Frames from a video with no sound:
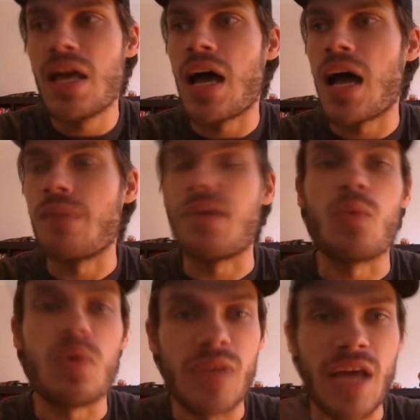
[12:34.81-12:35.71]
I
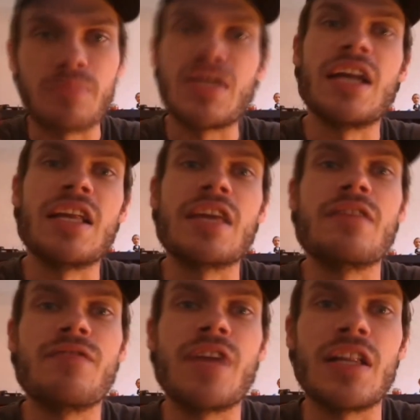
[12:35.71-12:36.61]
will be updating
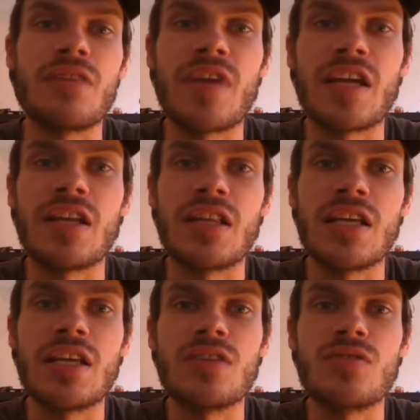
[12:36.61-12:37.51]
it fairly
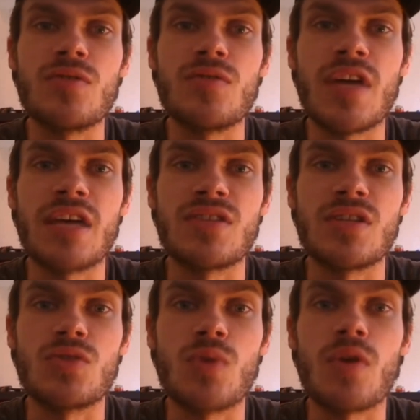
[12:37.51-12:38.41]
regularly in
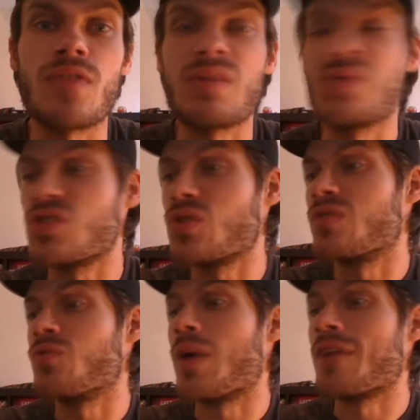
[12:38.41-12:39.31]
2012. That was sort
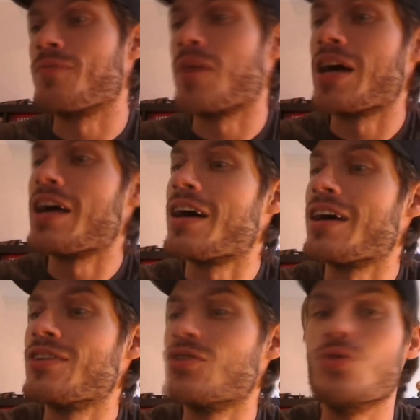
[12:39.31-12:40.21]
of one of
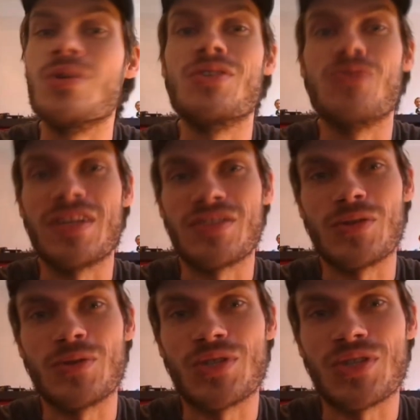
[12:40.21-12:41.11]
my New Year's
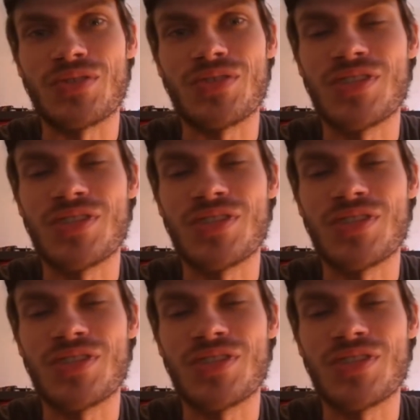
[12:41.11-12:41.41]
resolutions.